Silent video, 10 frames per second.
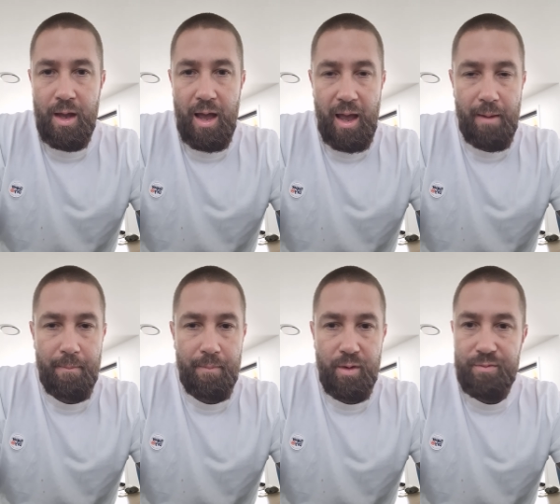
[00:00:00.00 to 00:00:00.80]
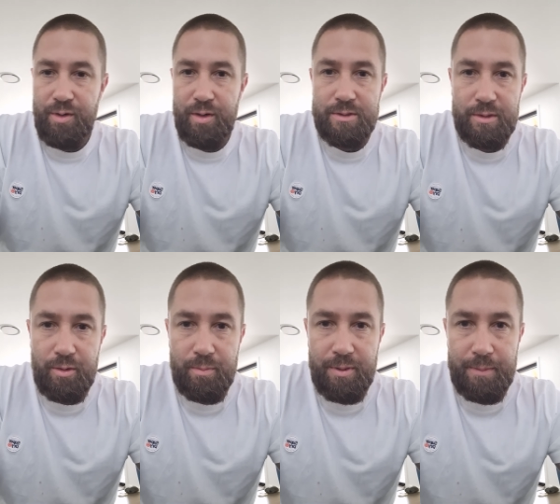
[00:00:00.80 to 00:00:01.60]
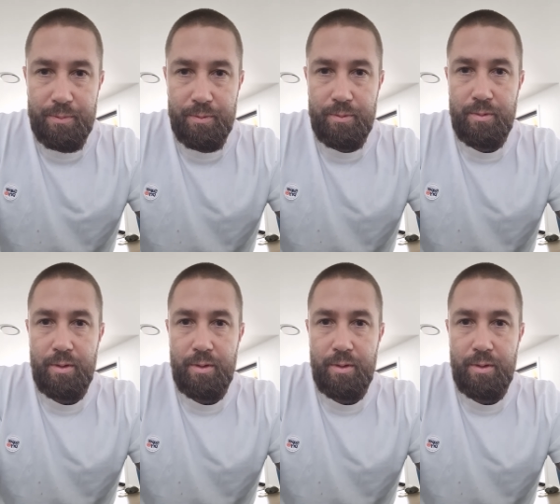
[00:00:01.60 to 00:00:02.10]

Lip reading: I've noticed a lot of people